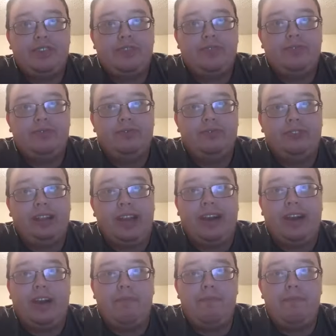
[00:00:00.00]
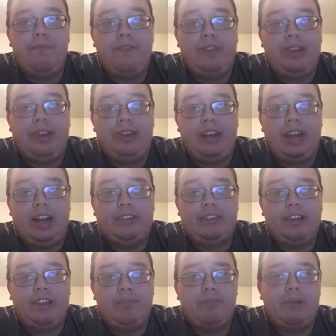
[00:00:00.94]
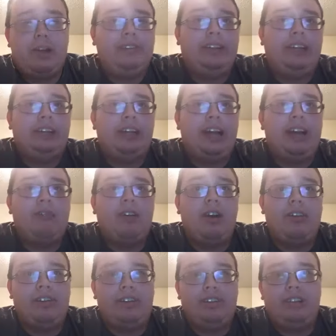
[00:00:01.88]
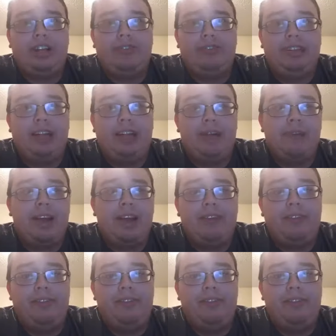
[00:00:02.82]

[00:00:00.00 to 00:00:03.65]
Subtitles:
flat out, I mean, God's going to probably allow all this stuff to come out.